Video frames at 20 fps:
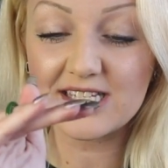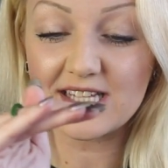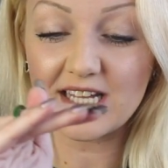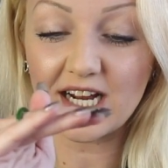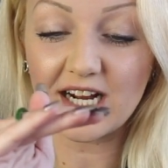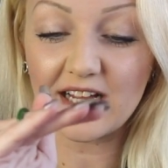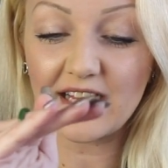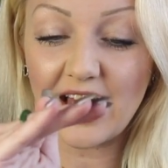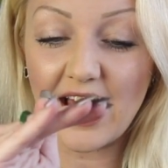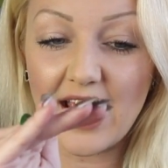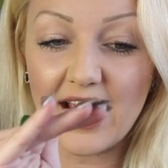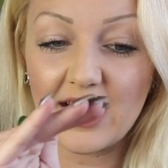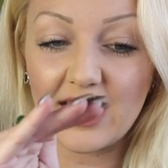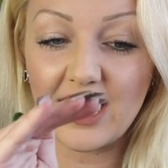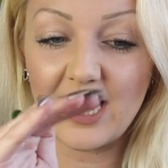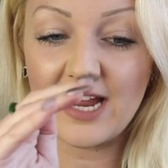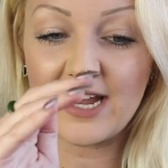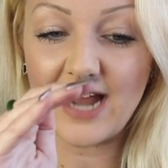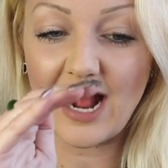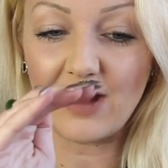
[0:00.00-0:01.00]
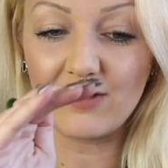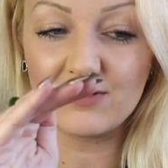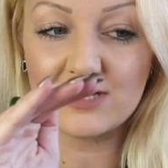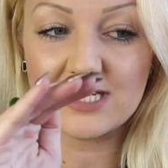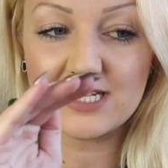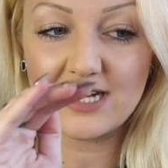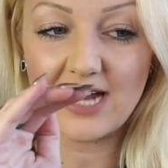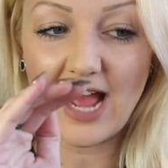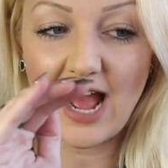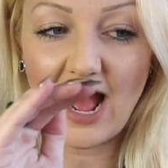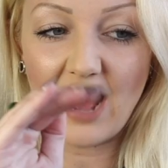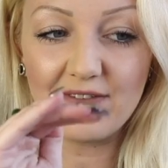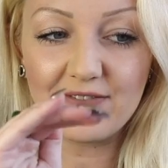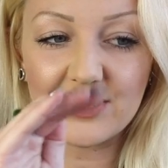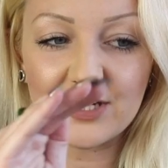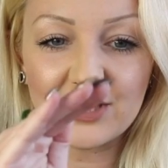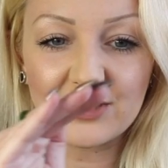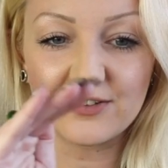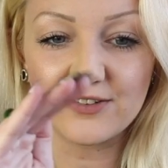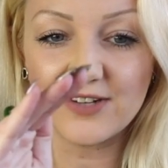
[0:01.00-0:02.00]
They're like an ounce and a half
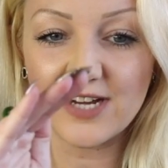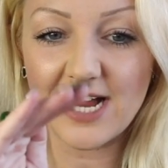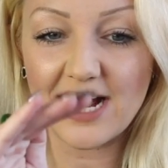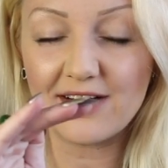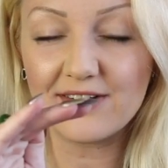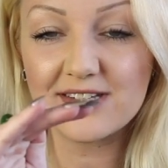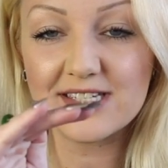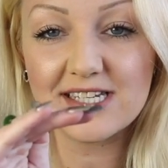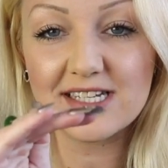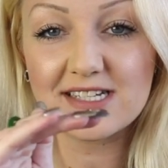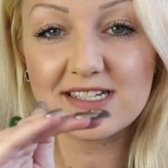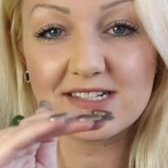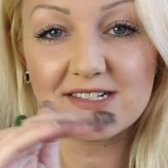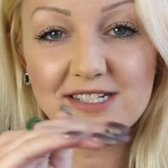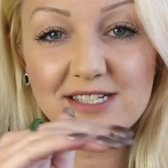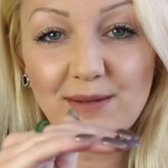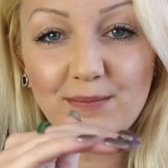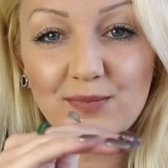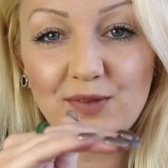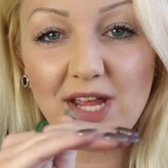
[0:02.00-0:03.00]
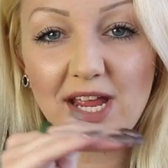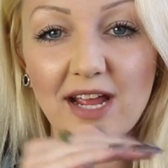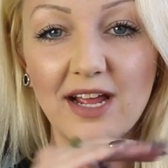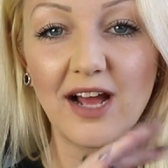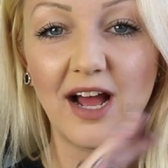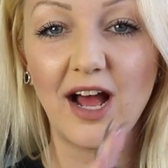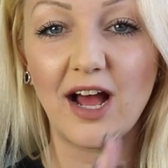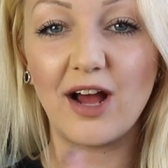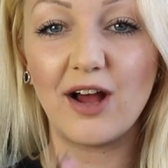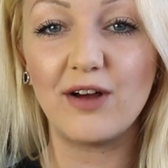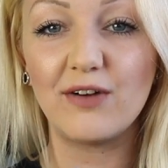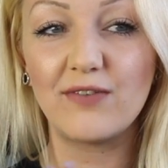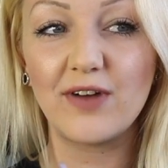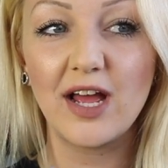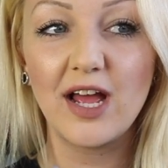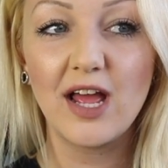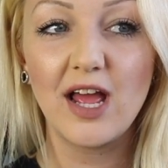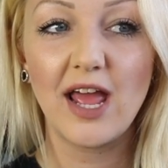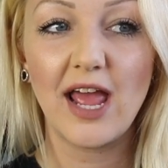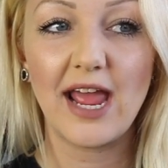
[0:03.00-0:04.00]
or three ounces or something of
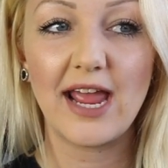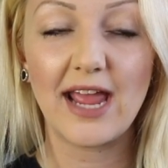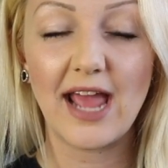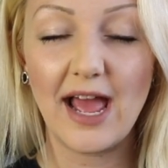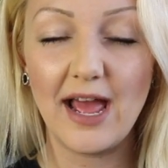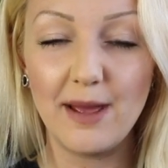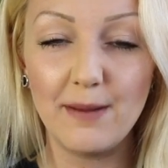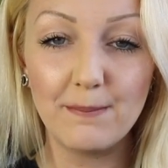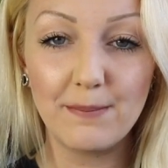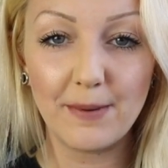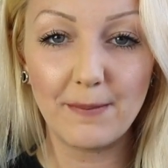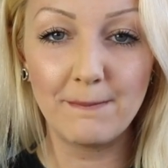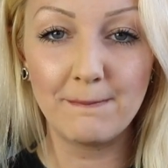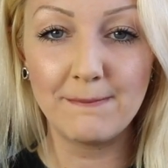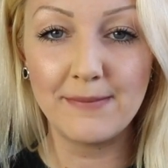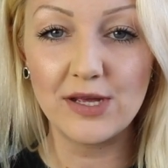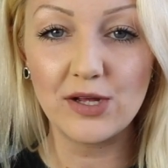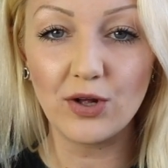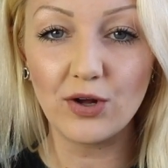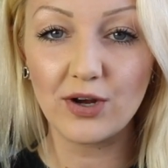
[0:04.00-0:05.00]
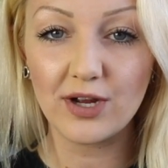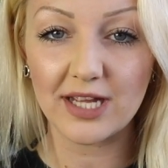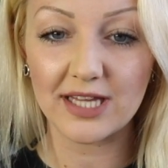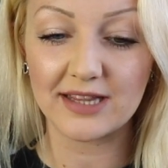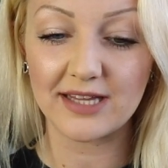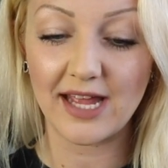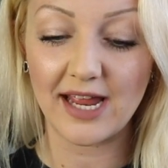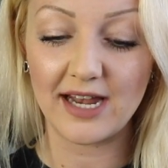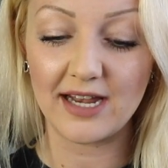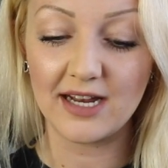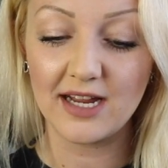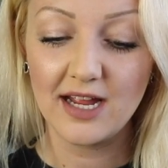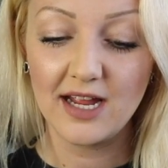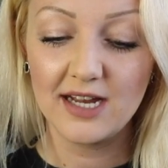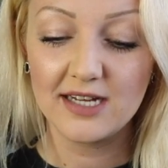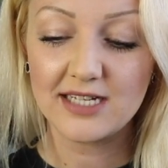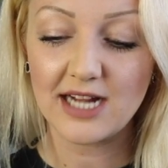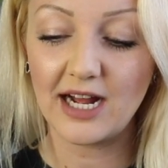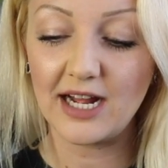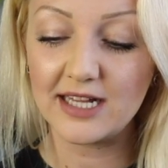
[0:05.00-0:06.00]
a hemp milk, and then
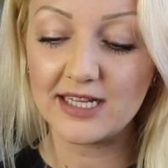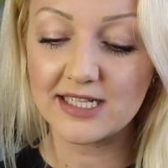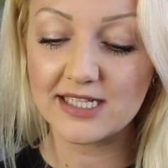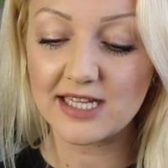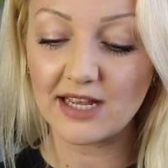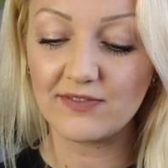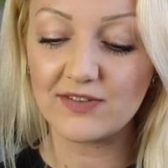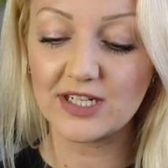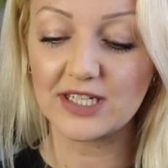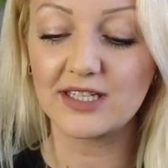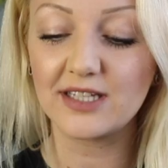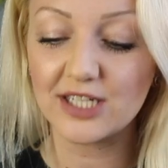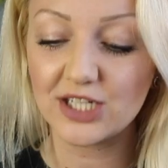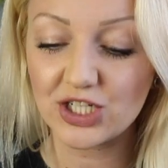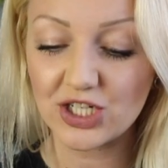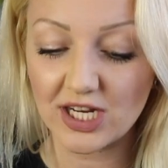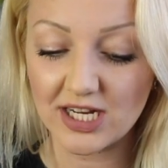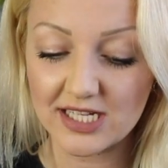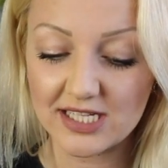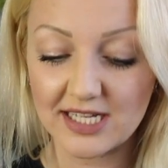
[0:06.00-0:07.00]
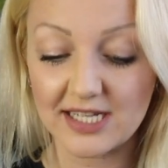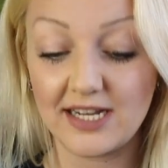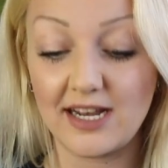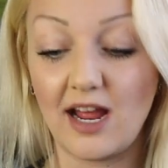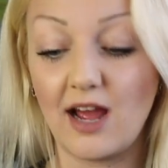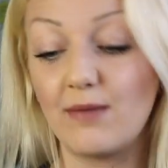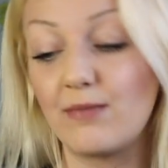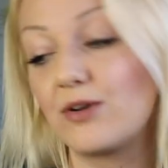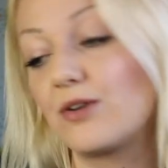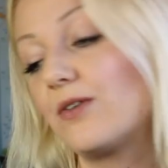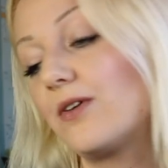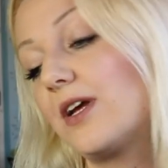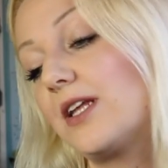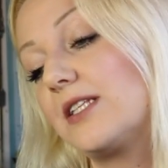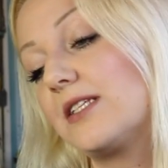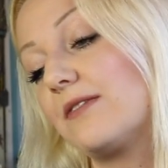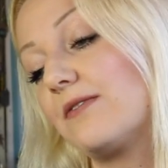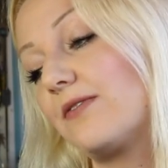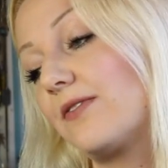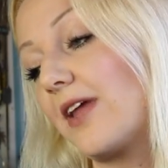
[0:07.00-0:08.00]
tons of delicious
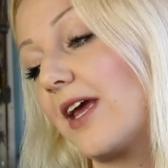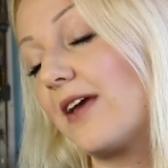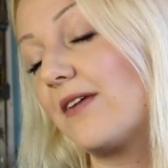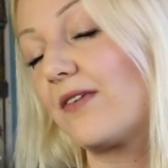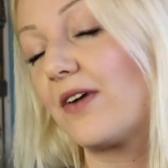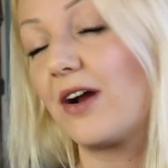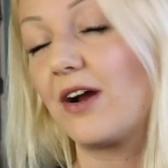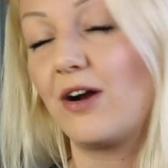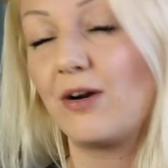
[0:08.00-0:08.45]
cannabinoids and flavor.